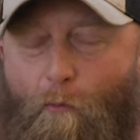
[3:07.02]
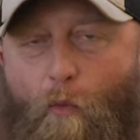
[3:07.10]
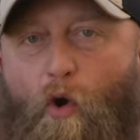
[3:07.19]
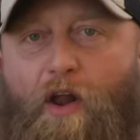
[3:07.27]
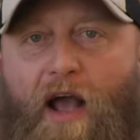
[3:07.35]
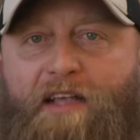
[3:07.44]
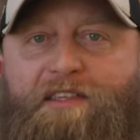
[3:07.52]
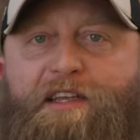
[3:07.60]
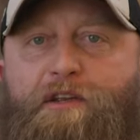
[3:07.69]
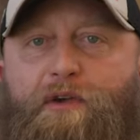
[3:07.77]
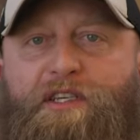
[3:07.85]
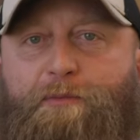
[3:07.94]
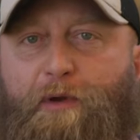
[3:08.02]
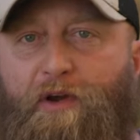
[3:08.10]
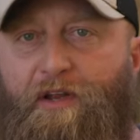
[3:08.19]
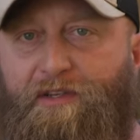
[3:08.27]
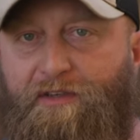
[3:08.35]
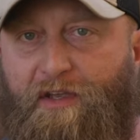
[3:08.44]
more guys need to
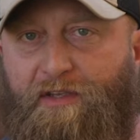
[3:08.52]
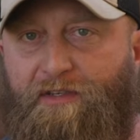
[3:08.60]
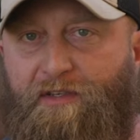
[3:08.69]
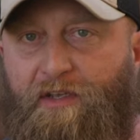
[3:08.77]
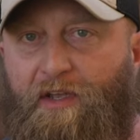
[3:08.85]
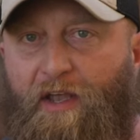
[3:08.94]
experience this